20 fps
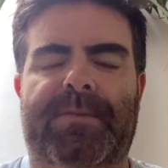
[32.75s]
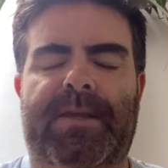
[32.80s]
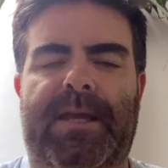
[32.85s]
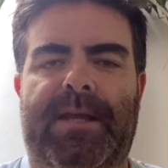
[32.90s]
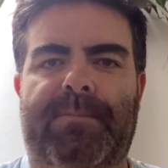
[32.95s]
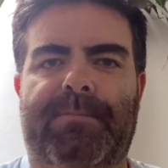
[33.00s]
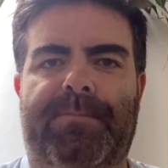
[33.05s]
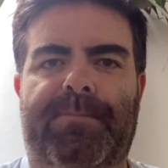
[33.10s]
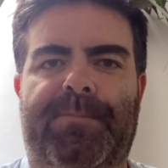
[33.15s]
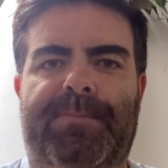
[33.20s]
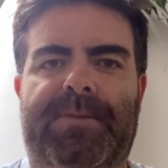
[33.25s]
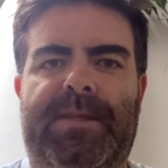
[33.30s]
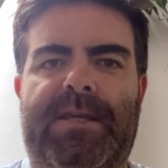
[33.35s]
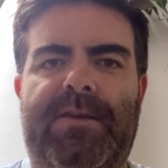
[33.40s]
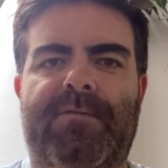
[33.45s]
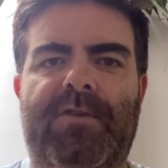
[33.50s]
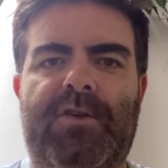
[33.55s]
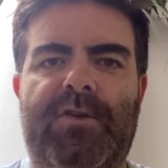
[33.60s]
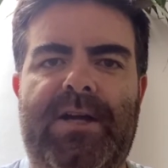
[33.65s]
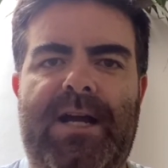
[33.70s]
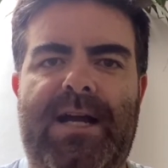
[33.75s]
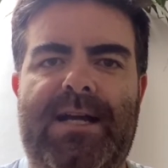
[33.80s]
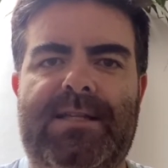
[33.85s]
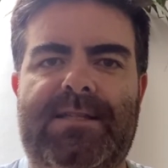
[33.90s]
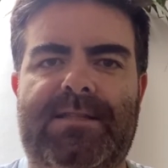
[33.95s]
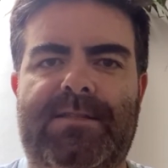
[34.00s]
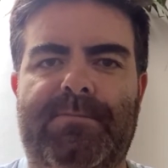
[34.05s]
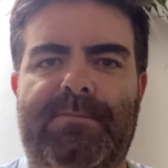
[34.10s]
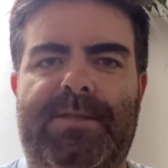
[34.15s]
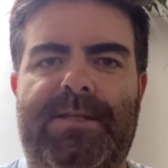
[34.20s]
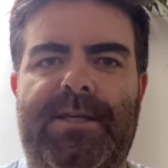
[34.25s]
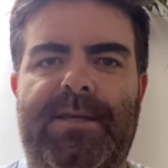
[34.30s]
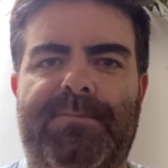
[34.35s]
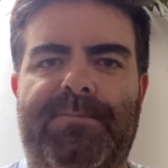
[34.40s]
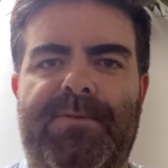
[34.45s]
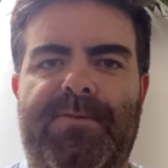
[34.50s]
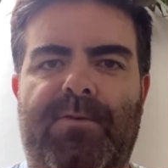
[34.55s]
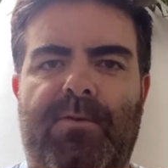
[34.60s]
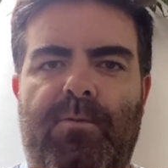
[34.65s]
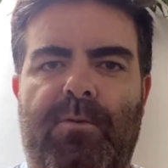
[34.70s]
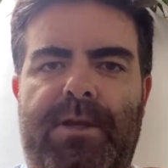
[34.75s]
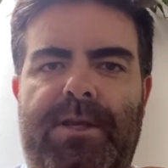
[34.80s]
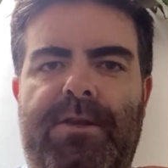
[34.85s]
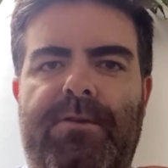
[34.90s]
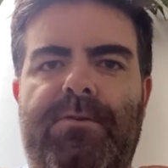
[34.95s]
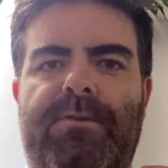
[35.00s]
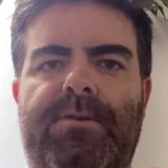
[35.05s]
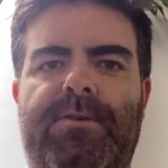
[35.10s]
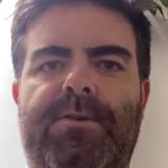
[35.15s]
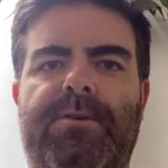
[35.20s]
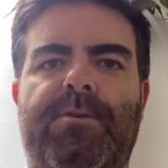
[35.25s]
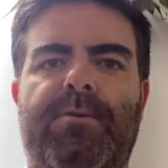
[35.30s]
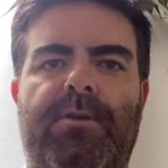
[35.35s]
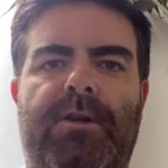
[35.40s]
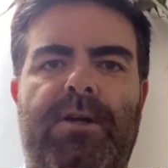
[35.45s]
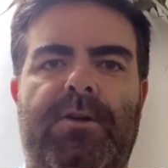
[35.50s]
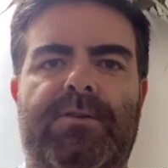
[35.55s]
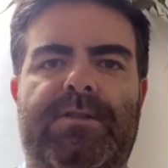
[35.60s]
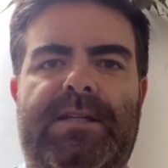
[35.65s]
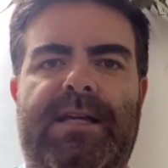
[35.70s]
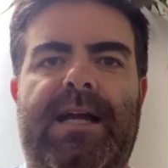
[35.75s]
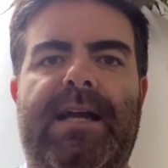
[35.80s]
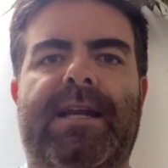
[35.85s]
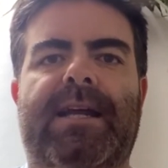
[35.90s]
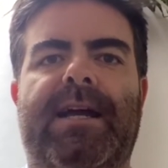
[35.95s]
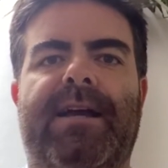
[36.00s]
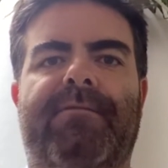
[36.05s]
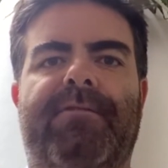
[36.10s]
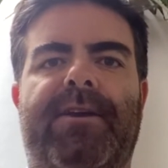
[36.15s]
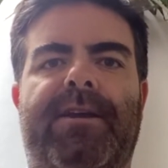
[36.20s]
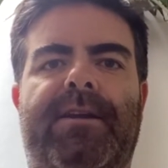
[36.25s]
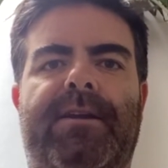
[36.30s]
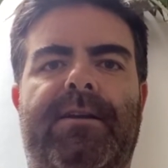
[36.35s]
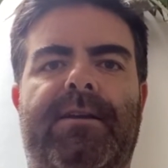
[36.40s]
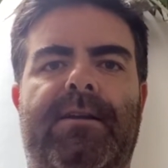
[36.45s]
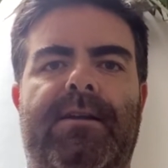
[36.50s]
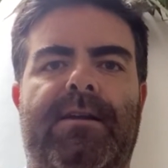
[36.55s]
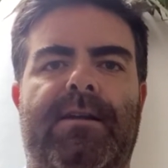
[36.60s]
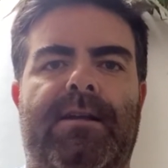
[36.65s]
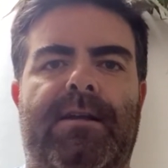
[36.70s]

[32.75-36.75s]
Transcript: and give you guys some tips for when you do go skydiving,